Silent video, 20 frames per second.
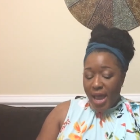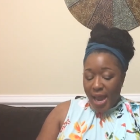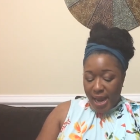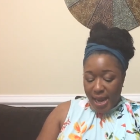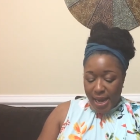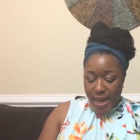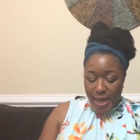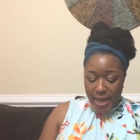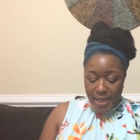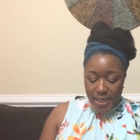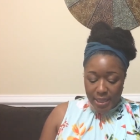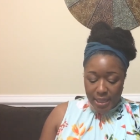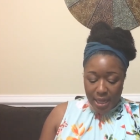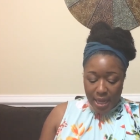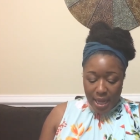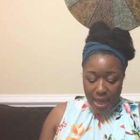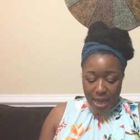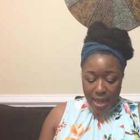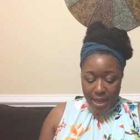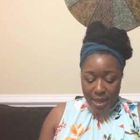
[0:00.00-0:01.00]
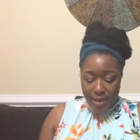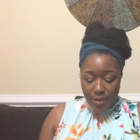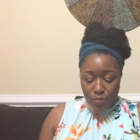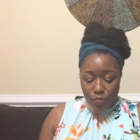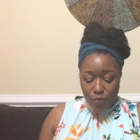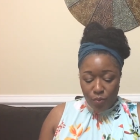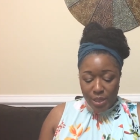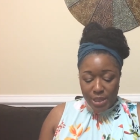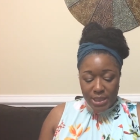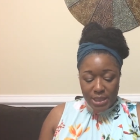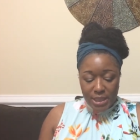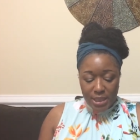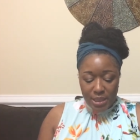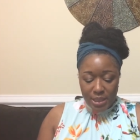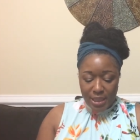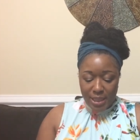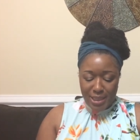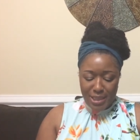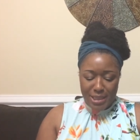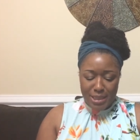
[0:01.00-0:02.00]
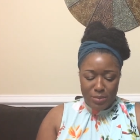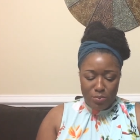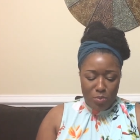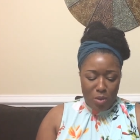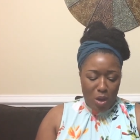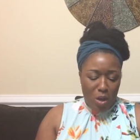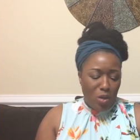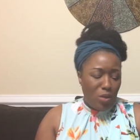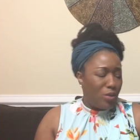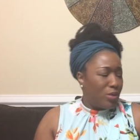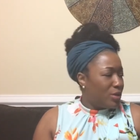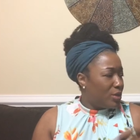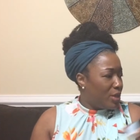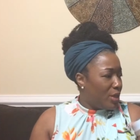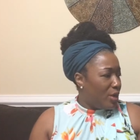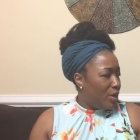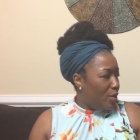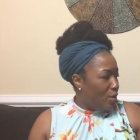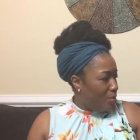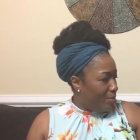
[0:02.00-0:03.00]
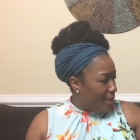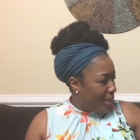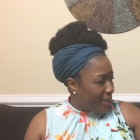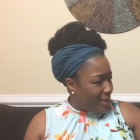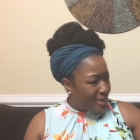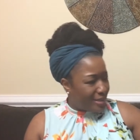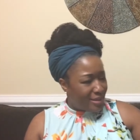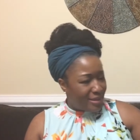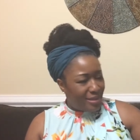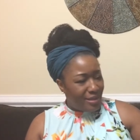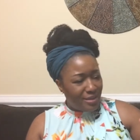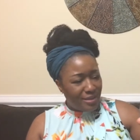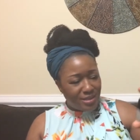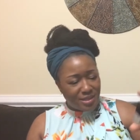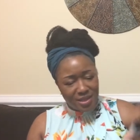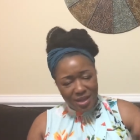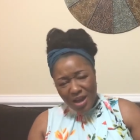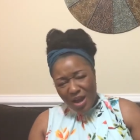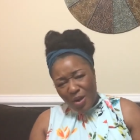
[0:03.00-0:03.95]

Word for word: And I recently, it's smaller though. Oh my goodness.